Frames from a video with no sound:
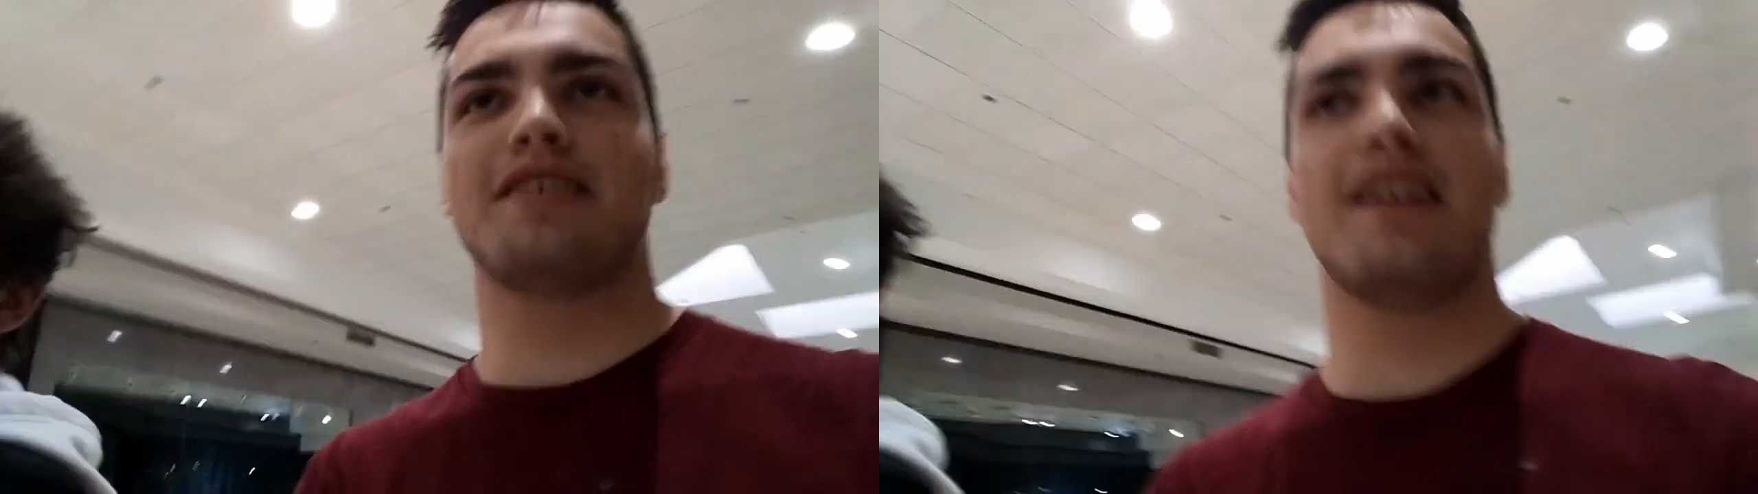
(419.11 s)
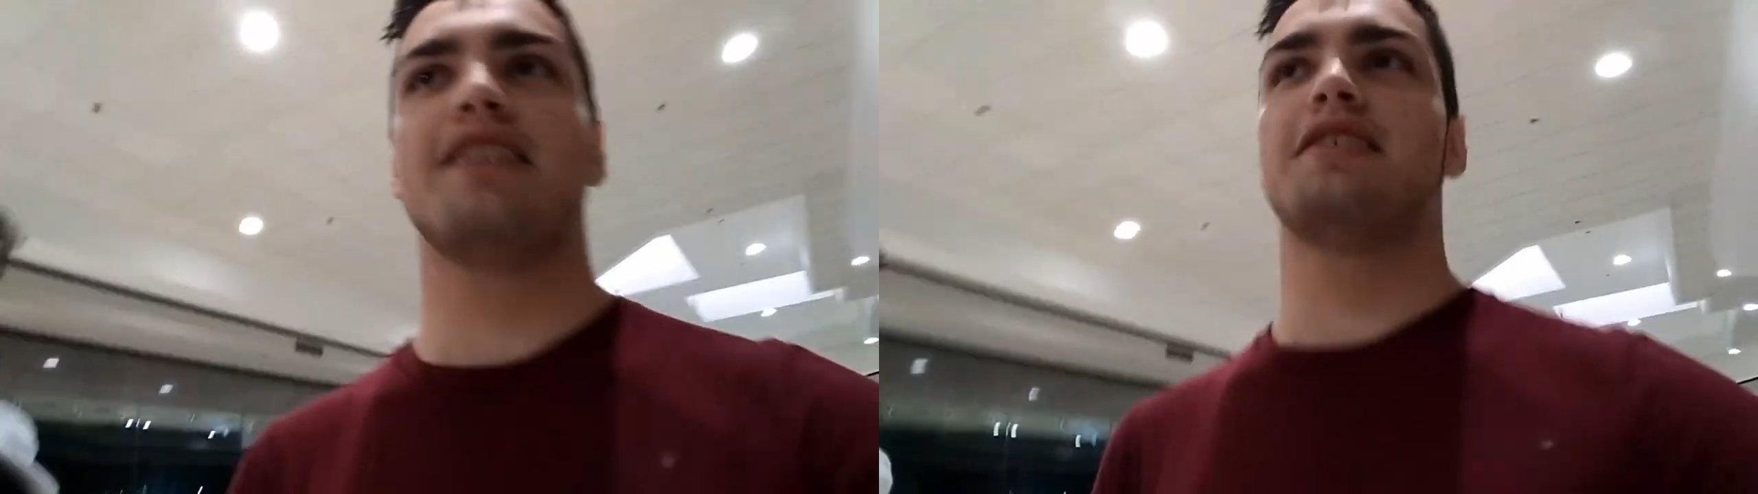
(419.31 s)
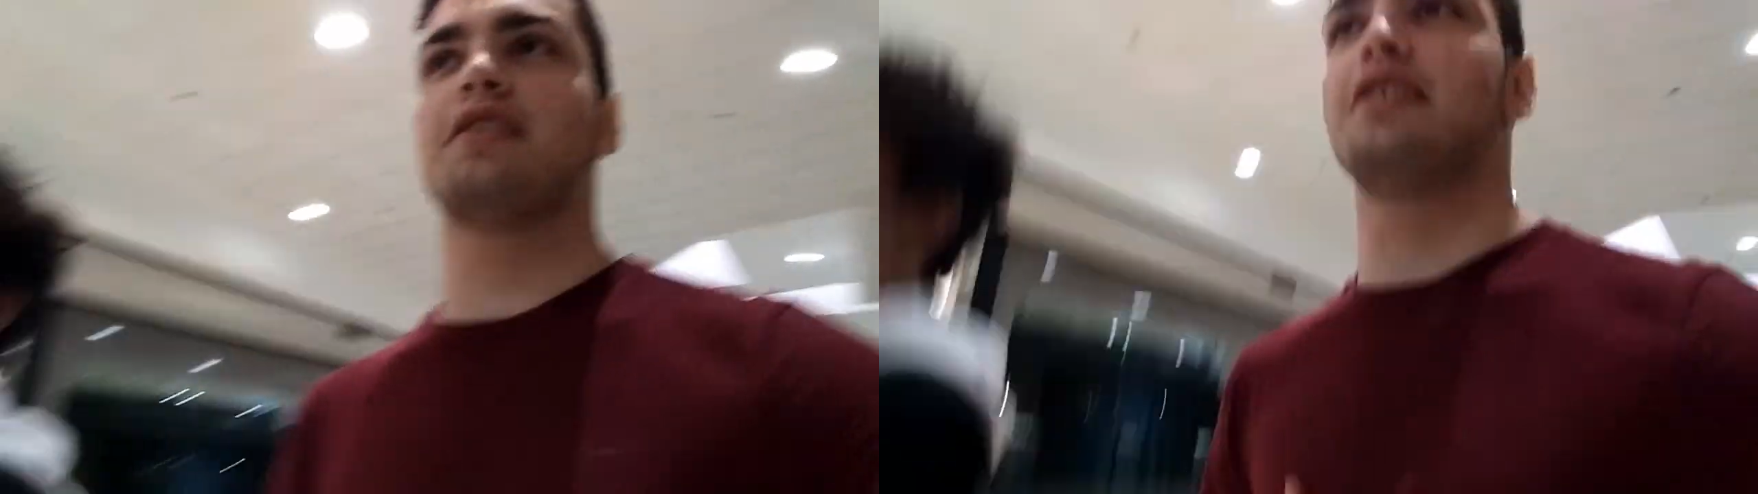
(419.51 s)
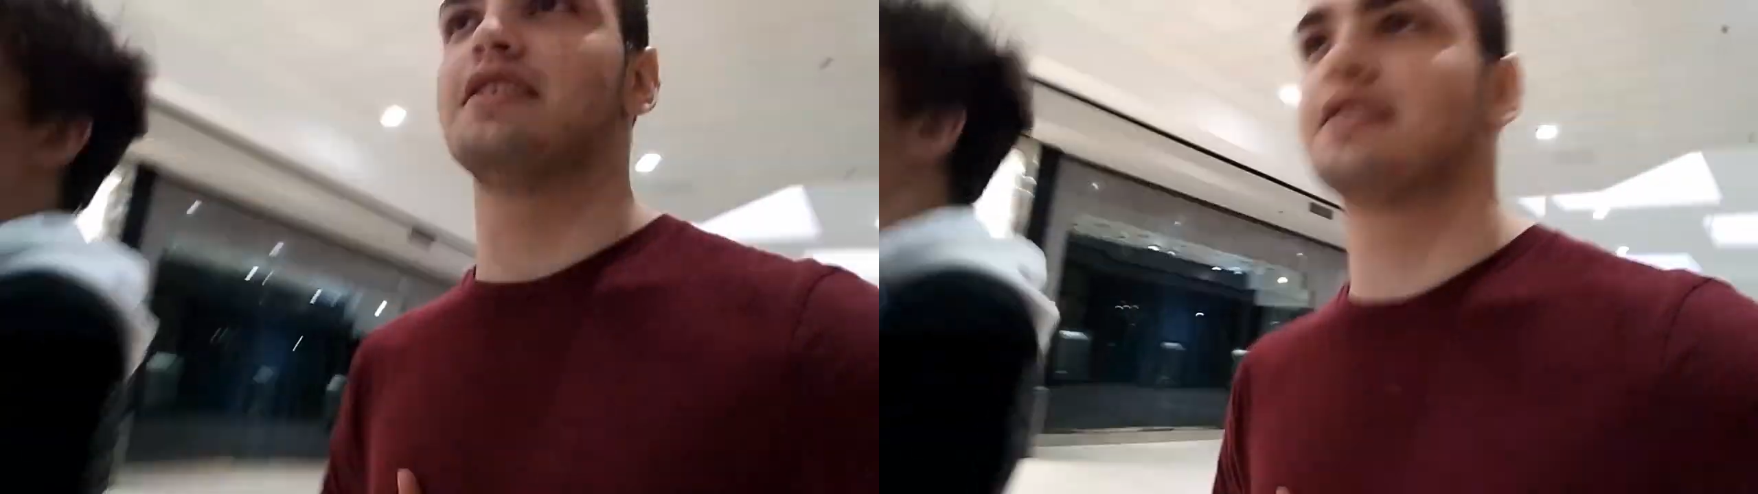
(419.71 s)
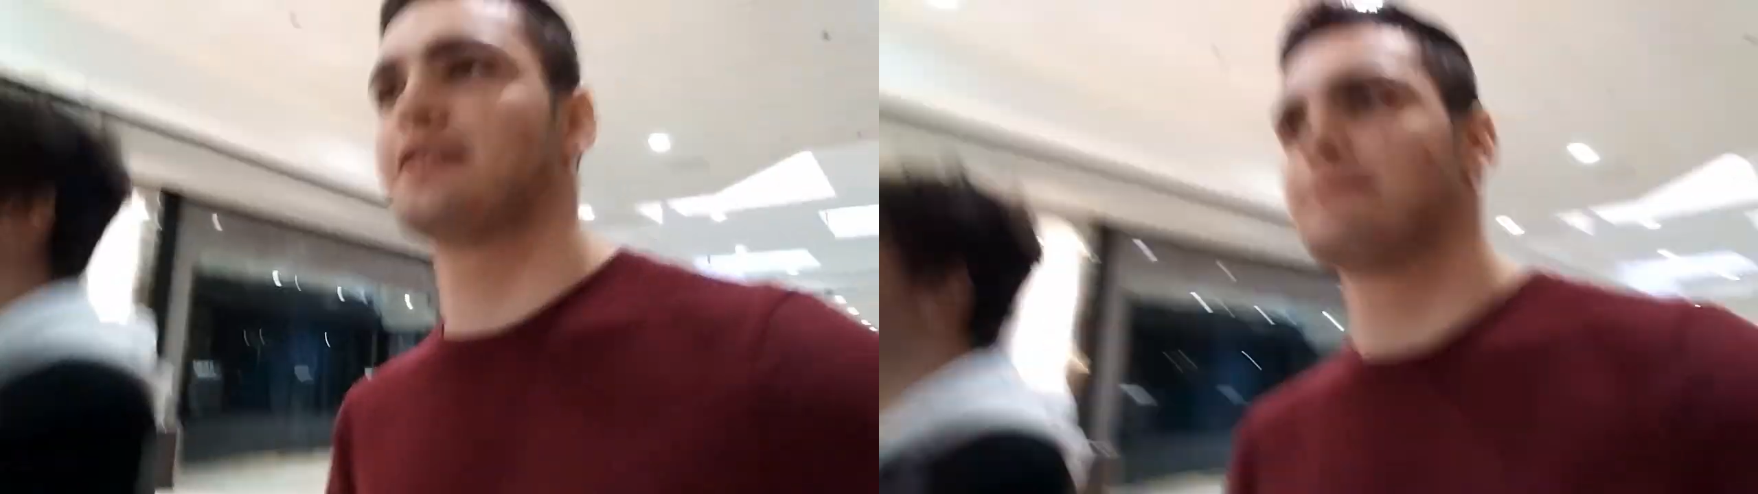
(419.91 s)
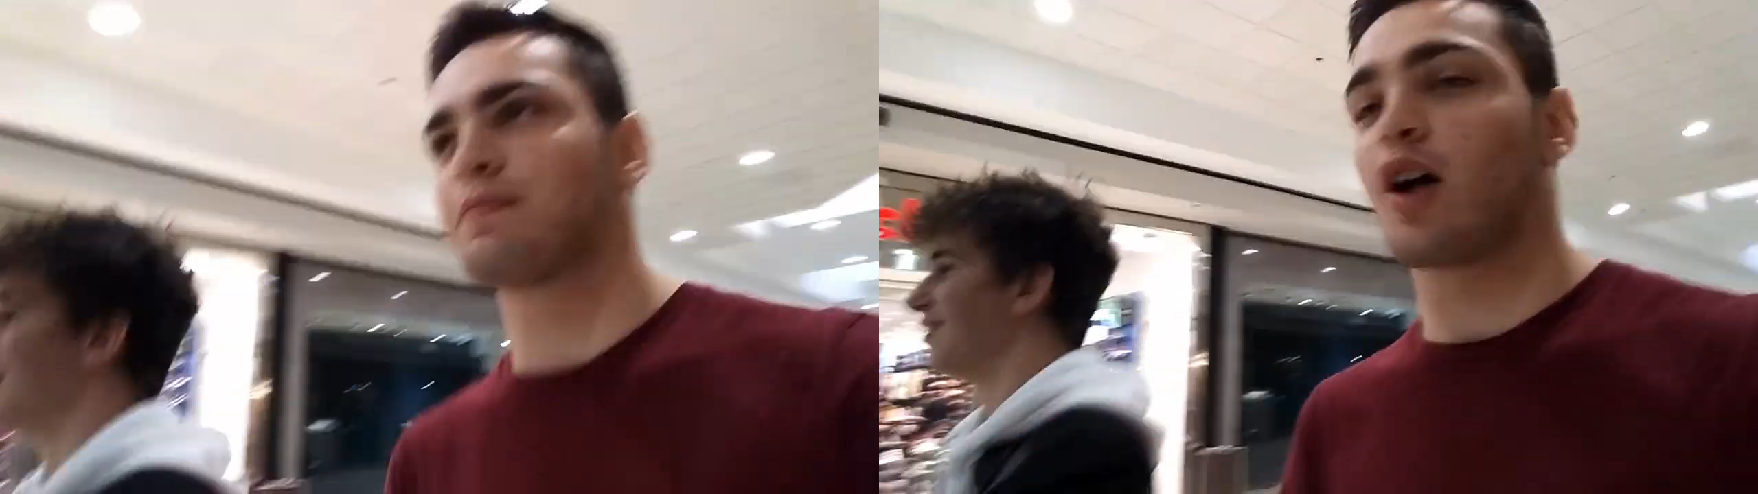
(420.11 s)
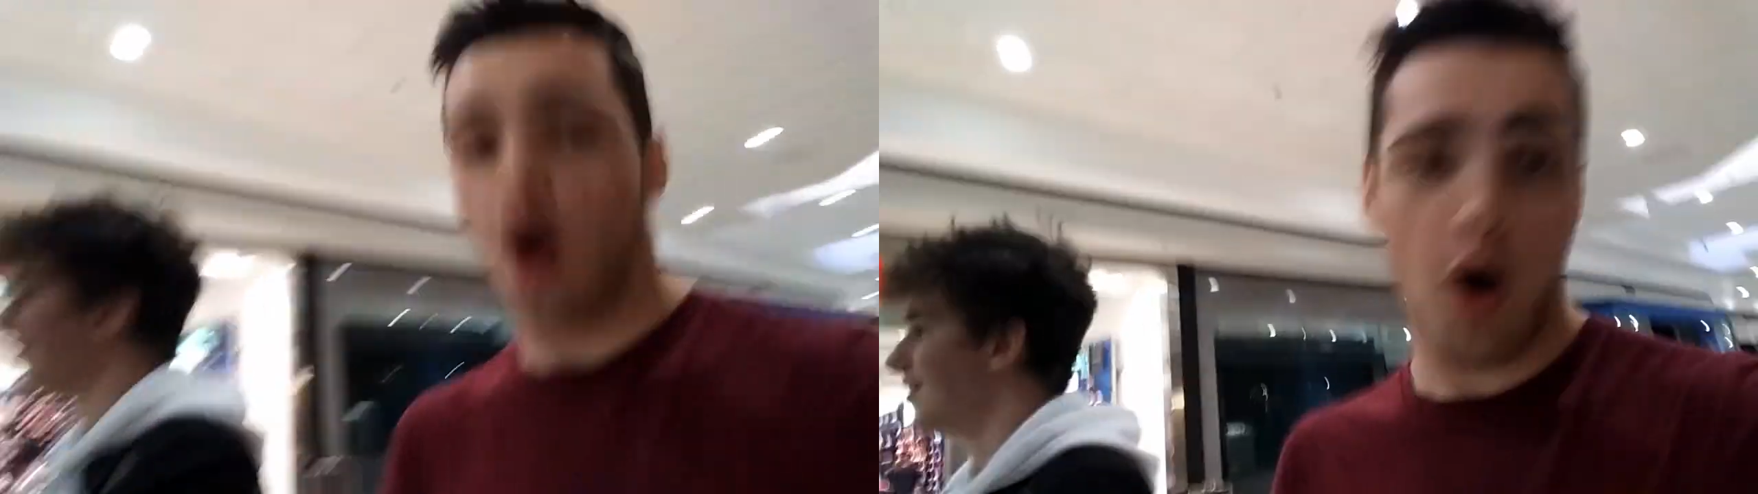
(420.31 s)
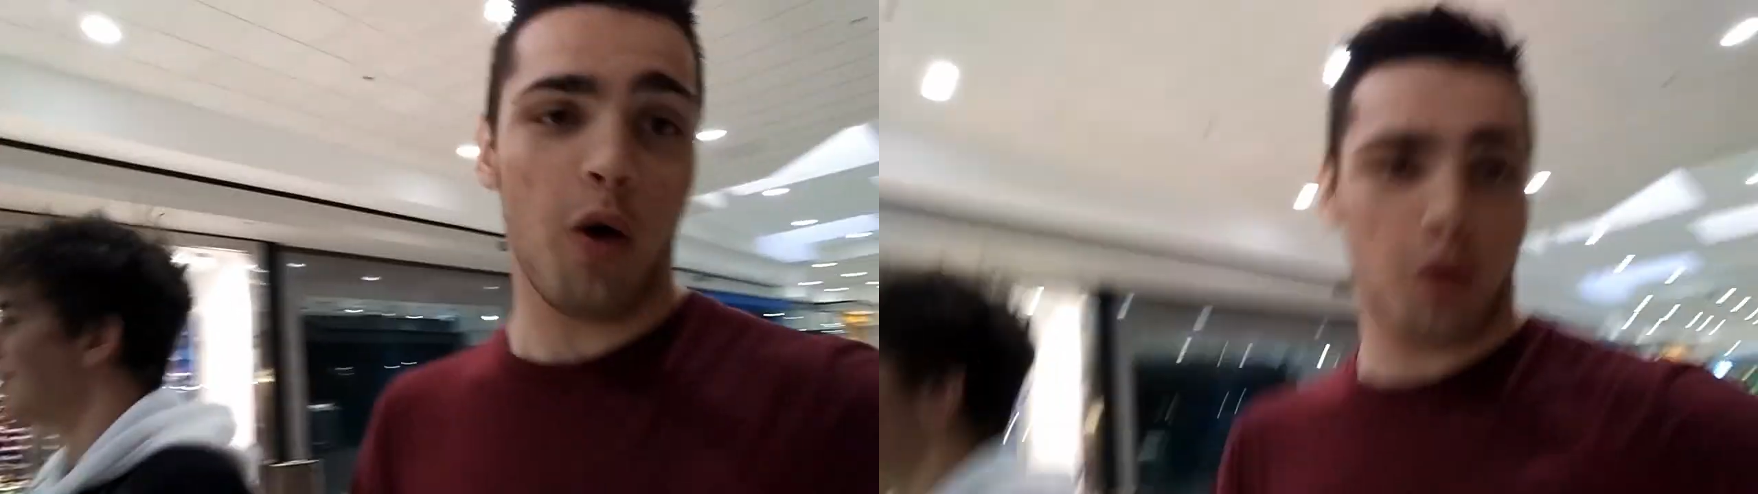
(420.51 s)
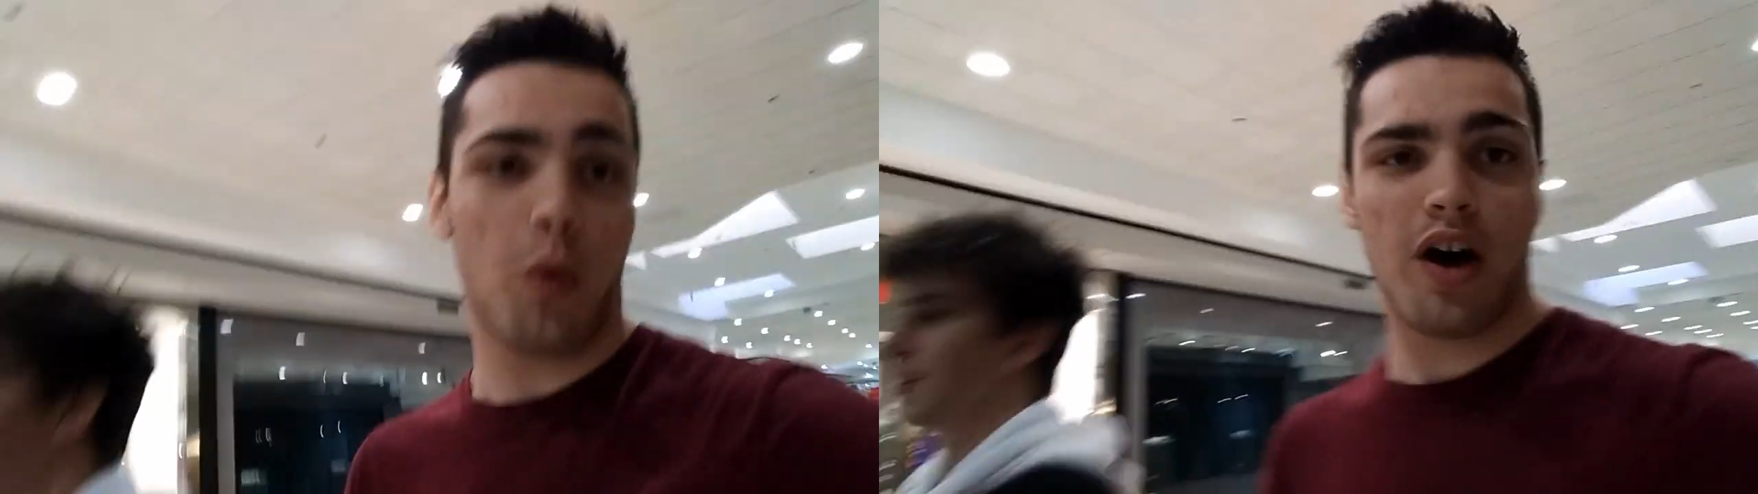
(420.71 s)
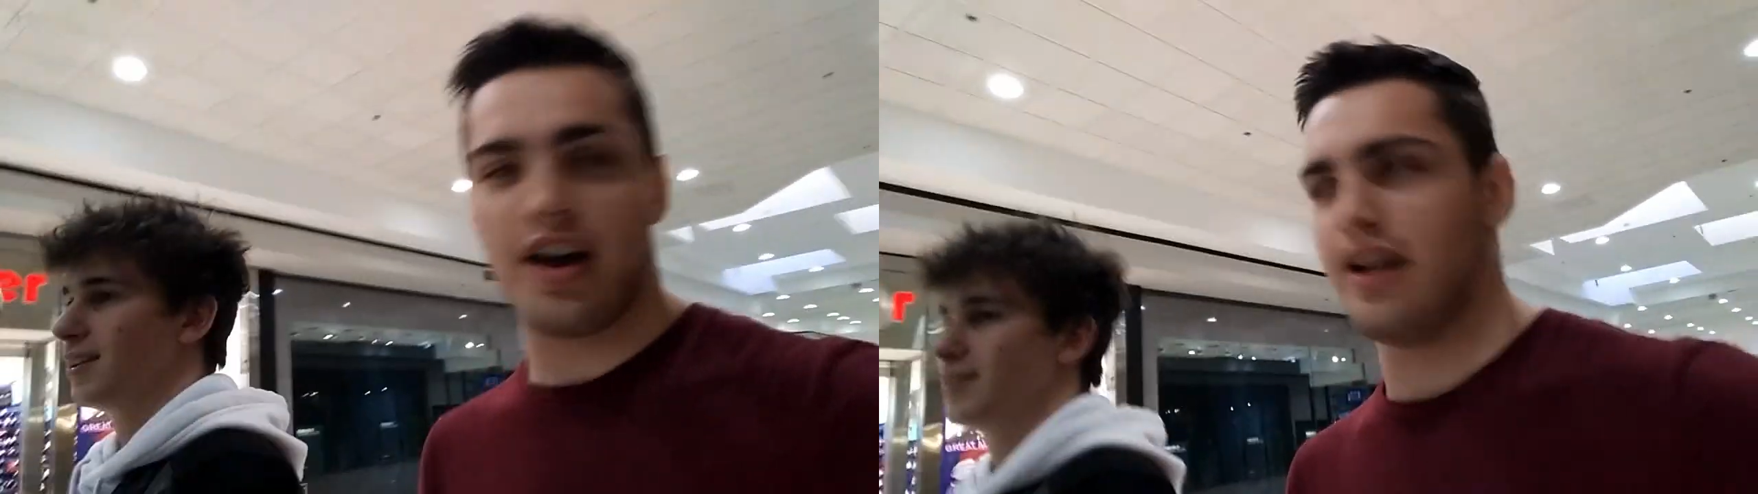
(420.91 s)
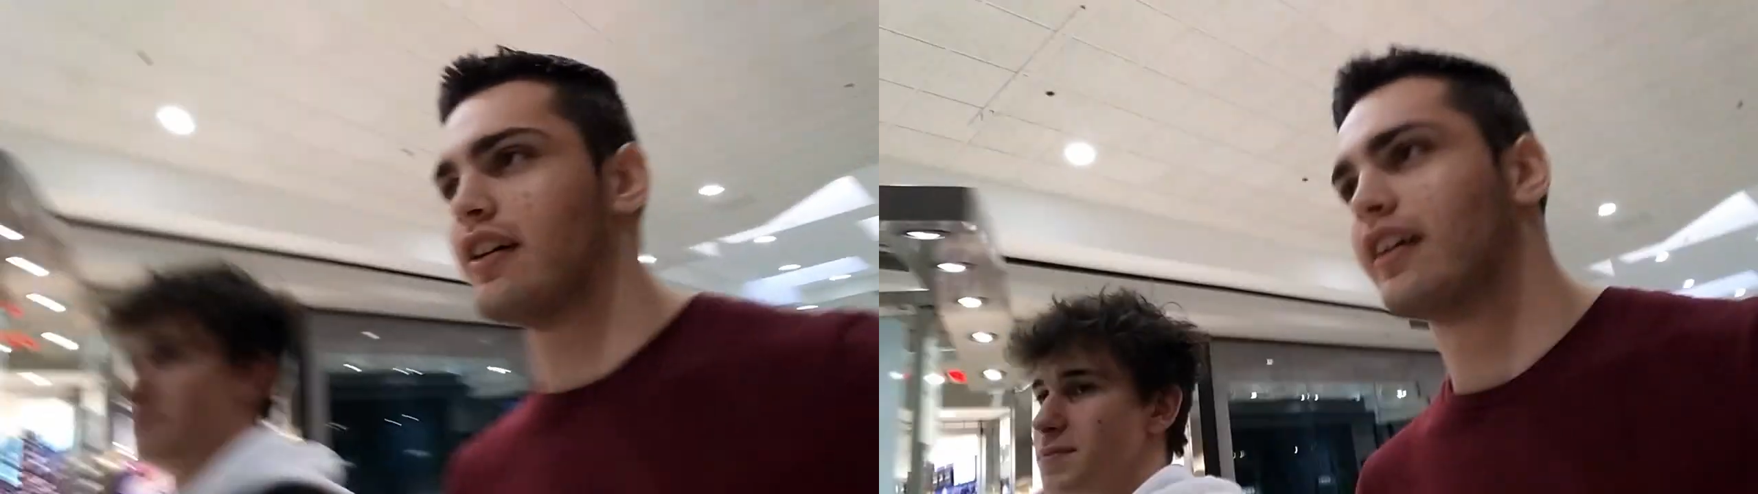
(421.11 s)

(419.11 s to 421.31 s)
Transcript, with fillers: T series all the way.